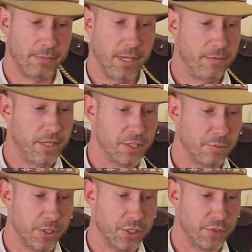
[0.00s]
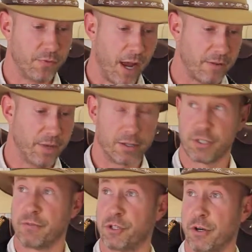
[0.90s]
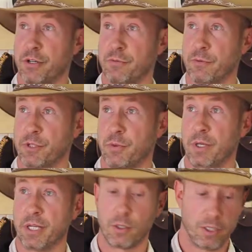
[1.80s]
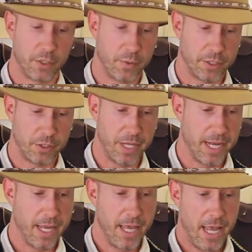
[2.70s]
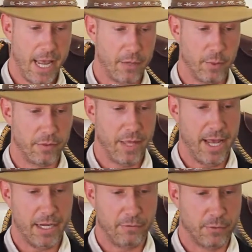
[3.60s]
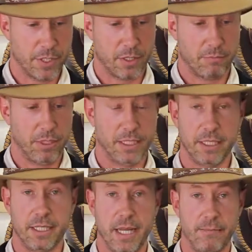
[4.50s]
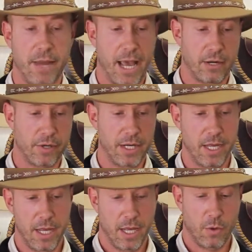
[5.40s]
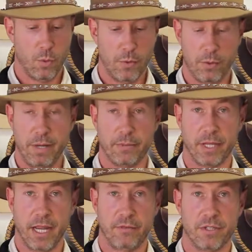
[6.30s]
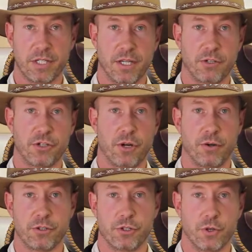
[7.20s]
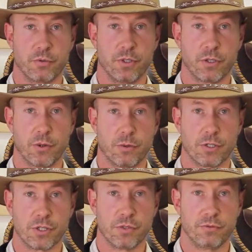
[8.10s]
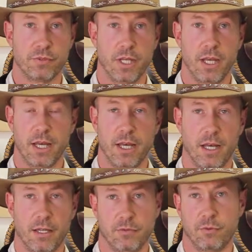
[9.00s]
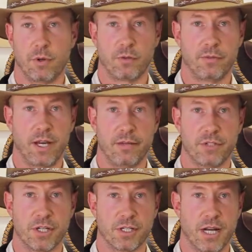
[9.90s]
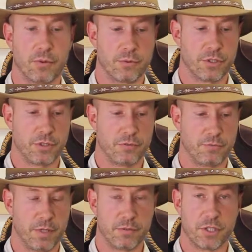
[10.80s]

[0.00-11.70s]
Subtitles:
Maybe as much as 5 bars of charge if it was a really clear winter day. And with that, if it was a completely dead battery, we would be able to have this thing charged over the course of 4, 5, 6 hours of